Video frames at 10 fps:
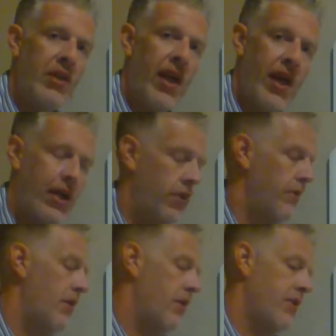and
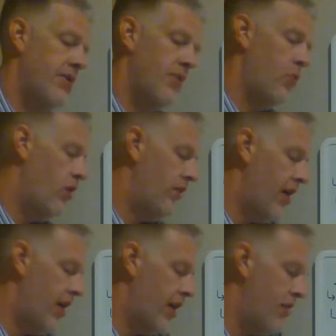calculating. And so more on
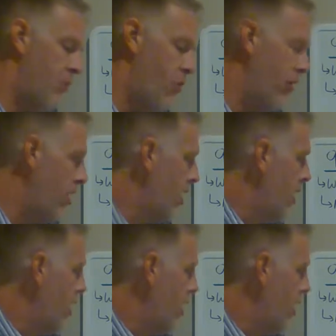that here in a moment.